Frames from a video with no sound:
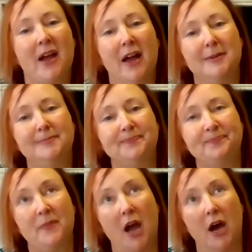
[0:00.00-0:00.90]
And
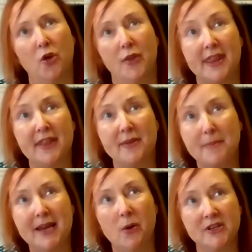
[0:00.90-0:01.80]
on that, the other
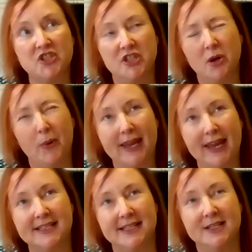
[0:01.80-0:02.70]
main question that we're
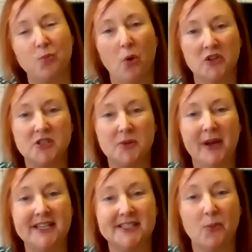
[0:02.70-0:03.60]
getting is what to
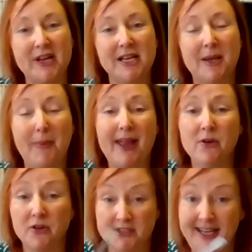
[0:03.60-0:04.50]
base the weekly pay
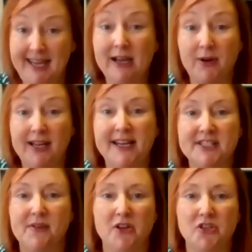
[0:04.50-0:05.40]
on, because the
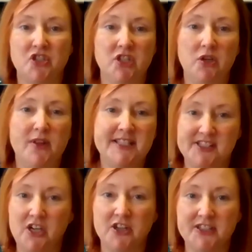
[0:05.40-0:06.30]
calculator asks you their
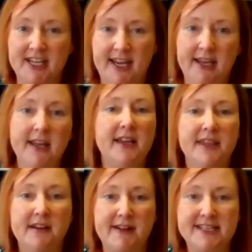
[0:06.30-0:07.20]
start date,
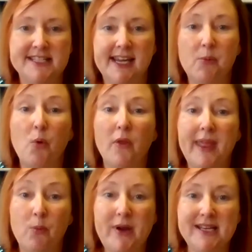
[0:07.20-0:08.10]
their end date, what
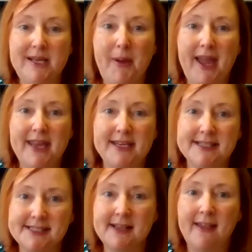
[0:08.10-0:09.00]
their weekly pay
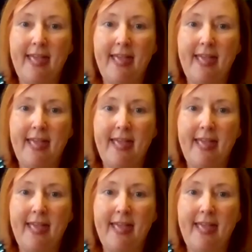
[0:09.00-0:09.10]
is.